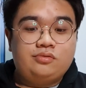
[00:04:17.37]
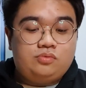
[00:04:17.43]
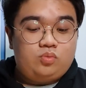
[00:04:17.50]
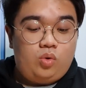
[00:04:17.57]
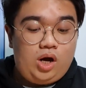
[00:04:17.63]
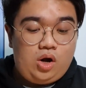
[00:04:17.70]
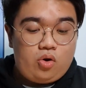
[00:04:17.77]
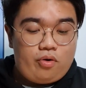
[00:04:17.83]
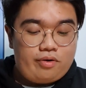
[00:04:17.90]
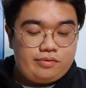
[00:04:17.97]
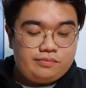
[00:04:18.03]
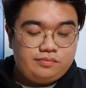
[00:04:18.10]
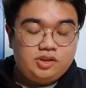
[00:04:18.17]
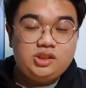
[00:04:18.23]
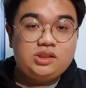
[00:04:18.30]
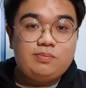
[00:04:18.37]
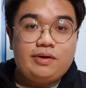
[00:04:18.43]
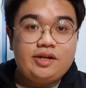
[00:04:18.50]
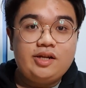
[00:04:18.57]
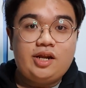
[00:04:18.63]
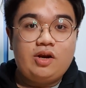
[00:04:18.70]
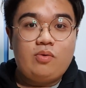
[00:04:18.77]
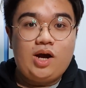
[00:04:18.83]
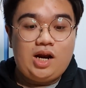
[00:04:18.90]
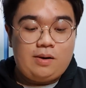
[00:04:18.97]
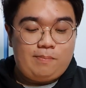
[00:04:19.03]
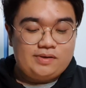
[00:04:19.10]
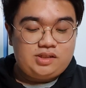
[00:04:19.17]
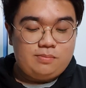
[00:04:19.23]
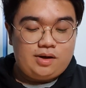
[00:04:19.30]
Wow, this is better than the one at
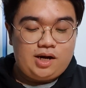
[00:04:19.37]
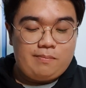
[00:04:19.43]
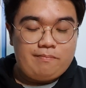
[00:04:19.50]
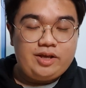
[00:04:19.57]
the Pasar Malam.